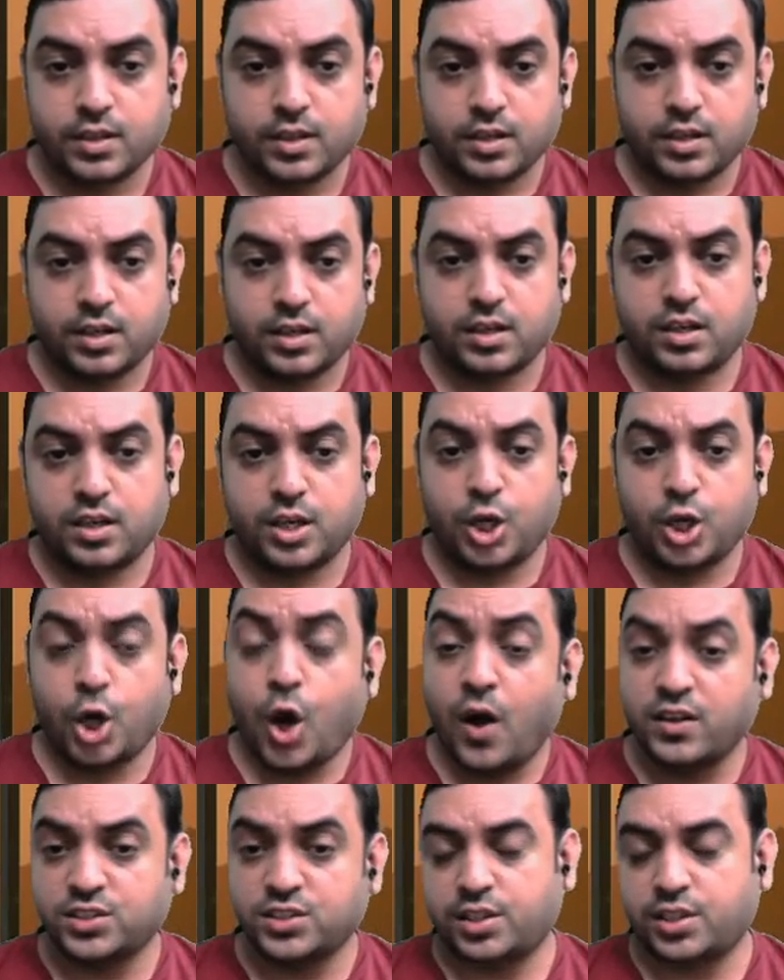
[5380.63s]

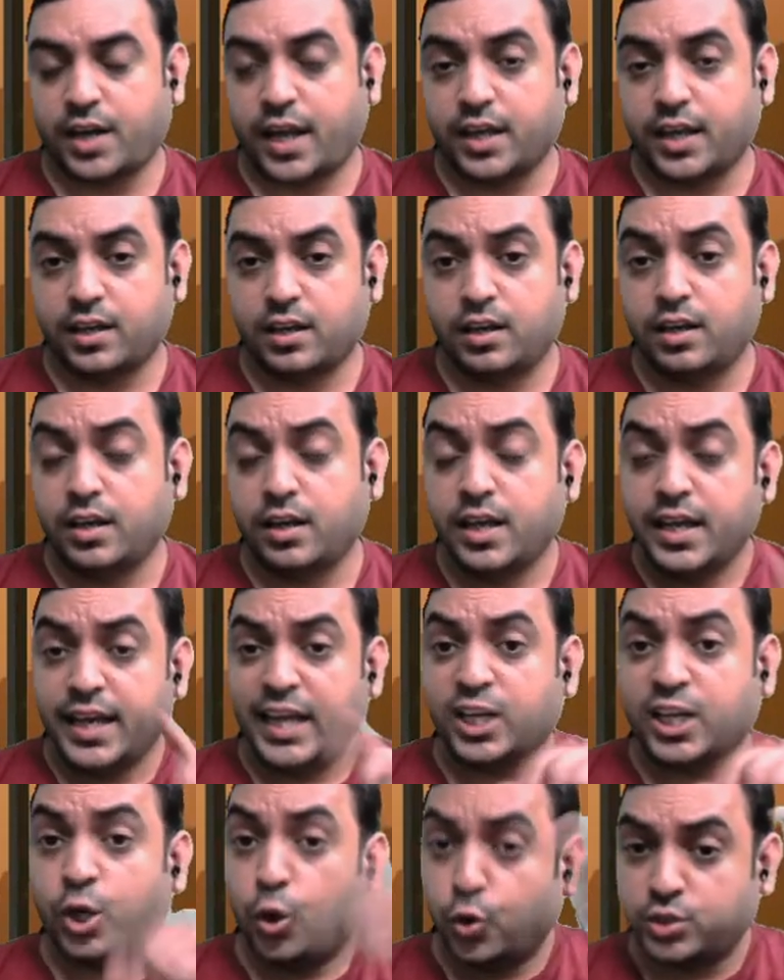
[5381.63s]
long strangle.
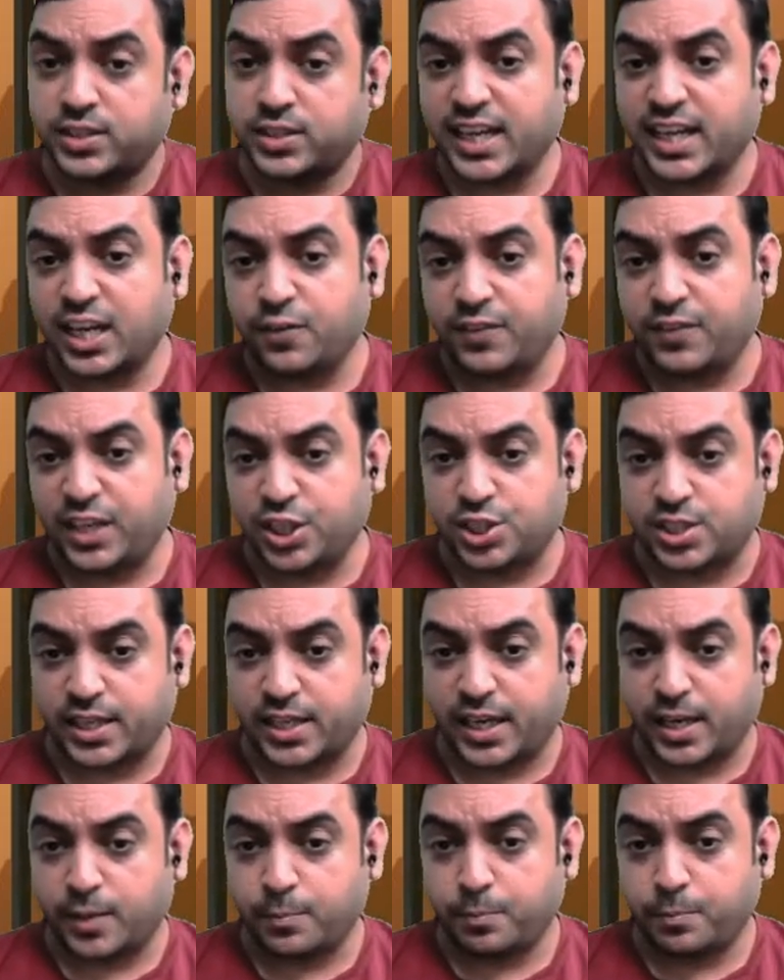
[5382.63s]
It looks like a V
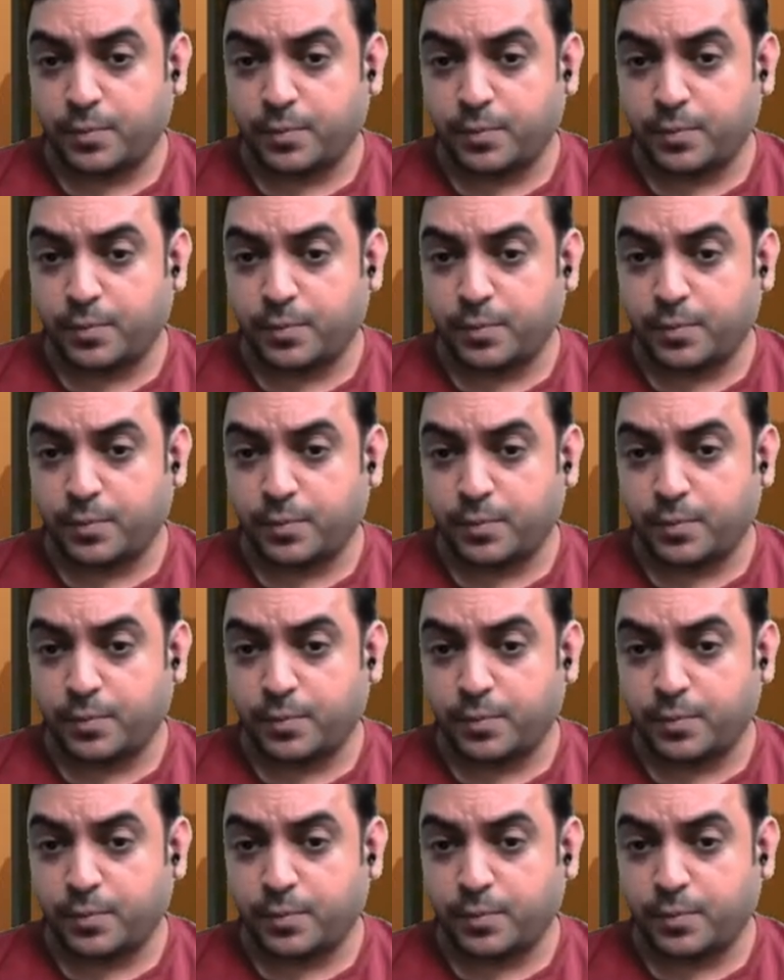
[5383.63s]
shape,